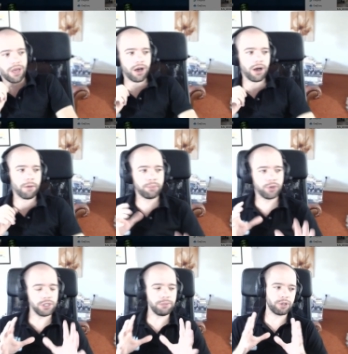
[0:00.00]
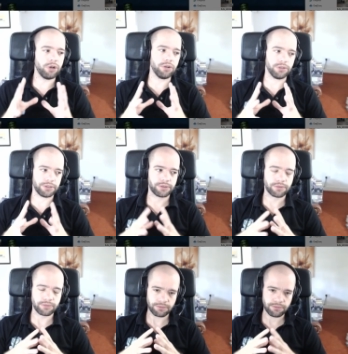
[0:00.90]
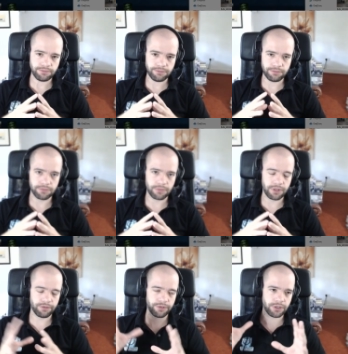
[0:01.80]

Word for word: Uh, purely because, for